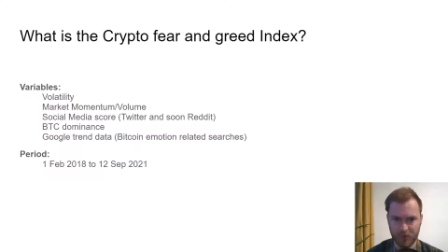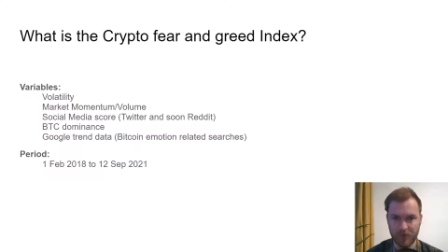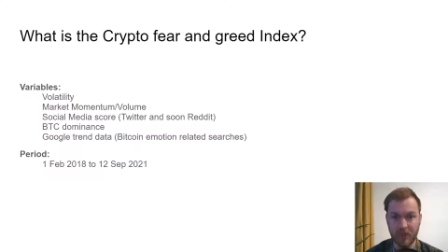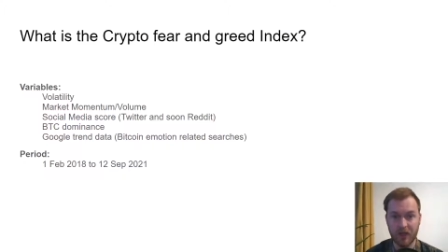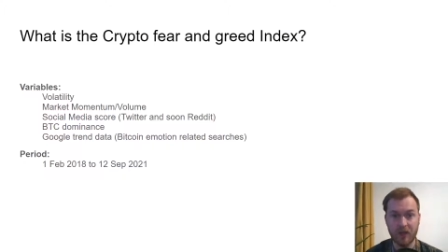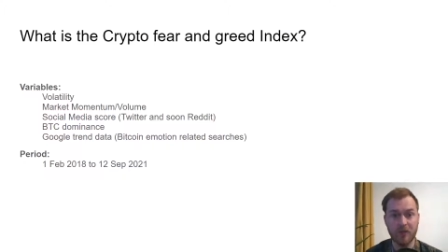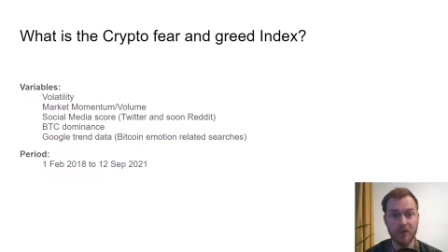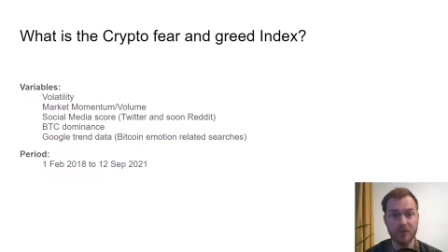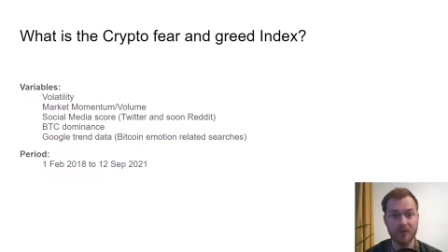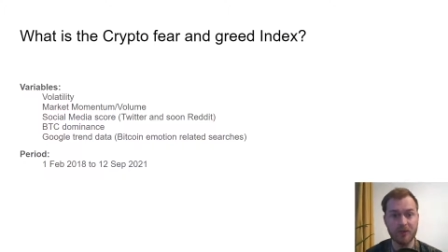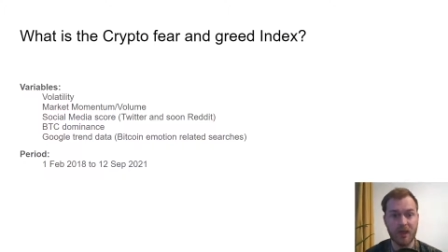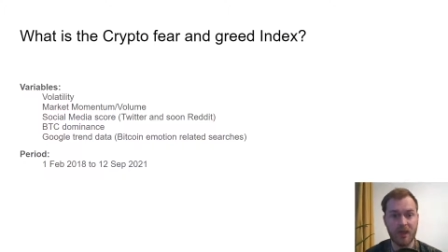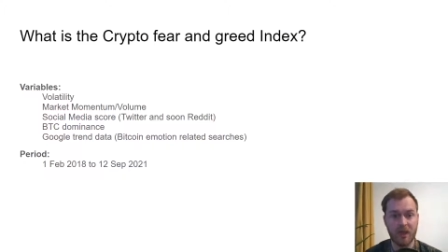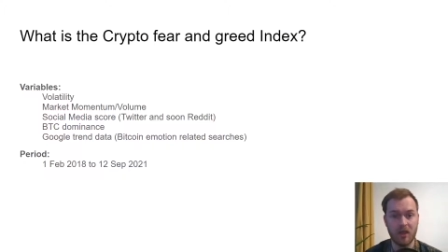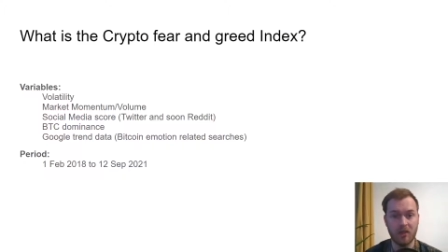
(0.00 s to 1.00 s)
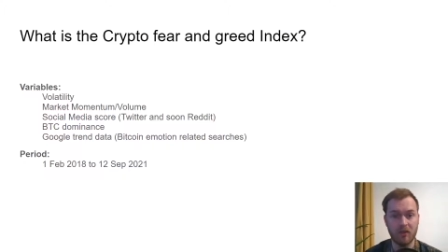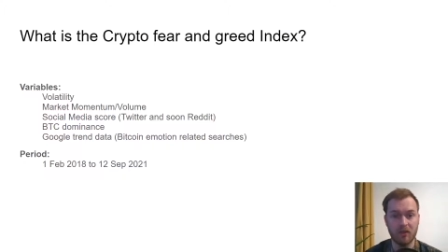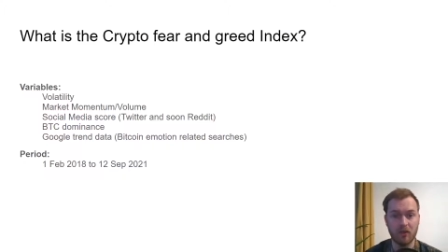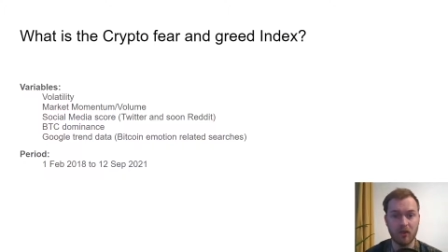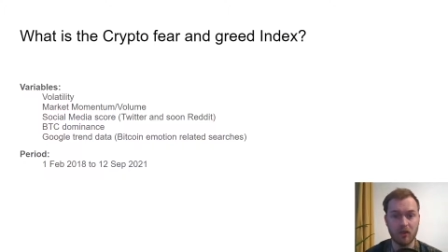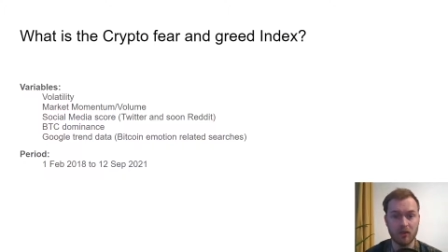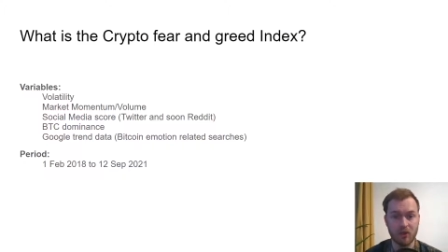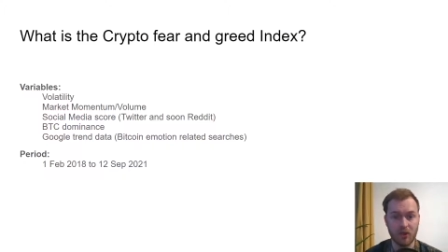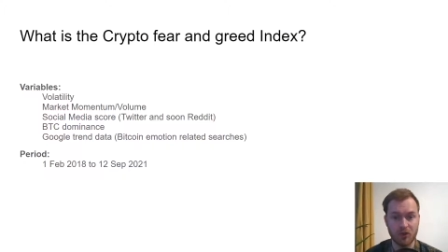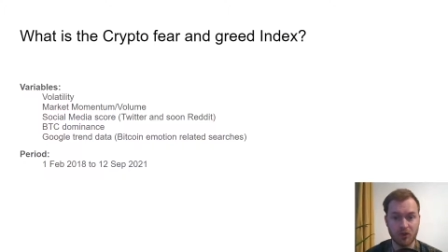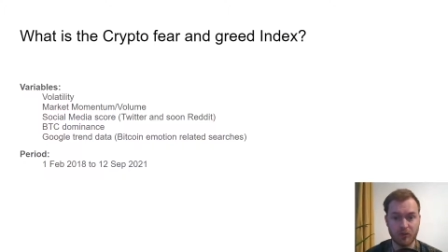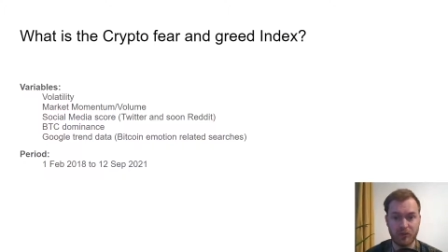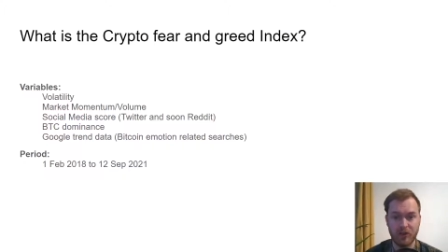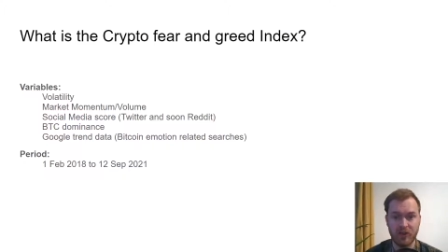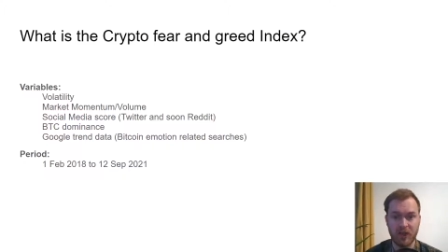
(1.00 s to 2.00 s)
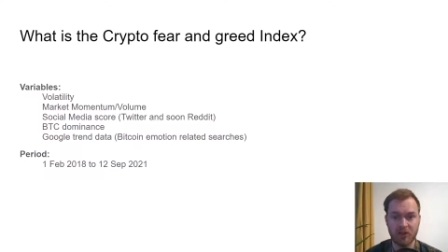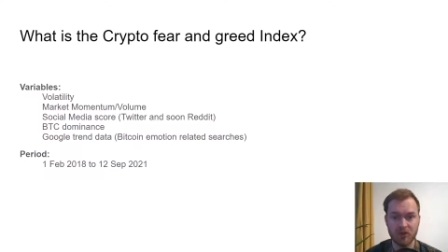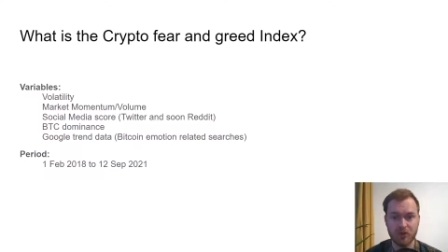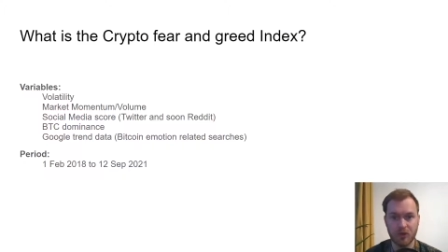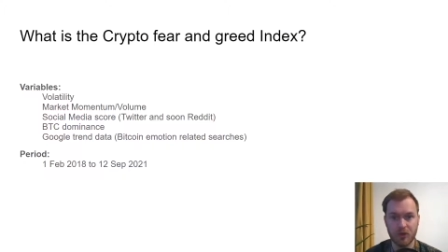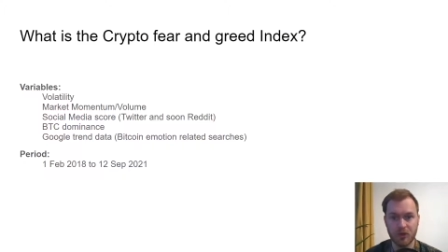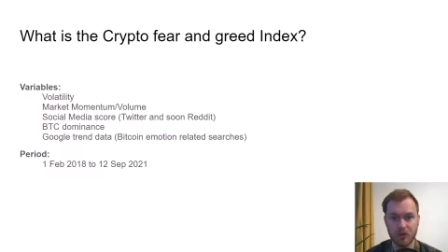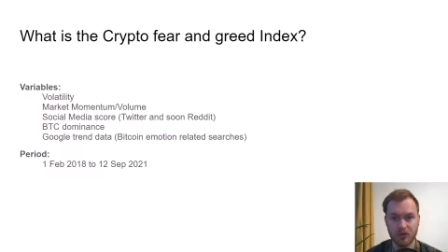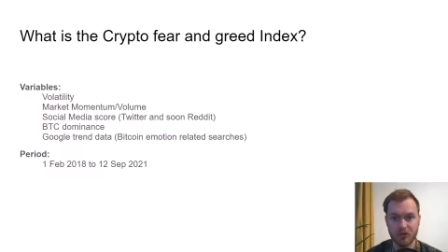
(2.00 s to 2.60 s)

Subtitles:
Then there is a social media score.